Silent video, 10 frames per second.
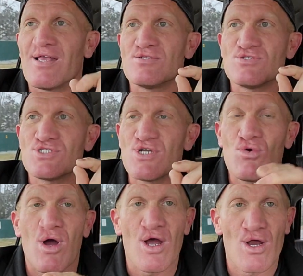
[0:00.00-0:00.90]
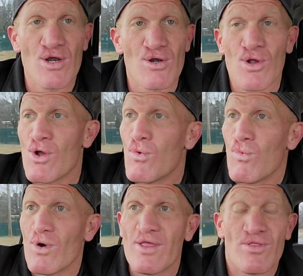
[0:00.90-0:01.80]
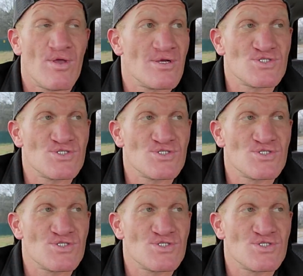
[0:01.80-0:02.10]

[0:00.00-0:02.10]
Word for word: and show her what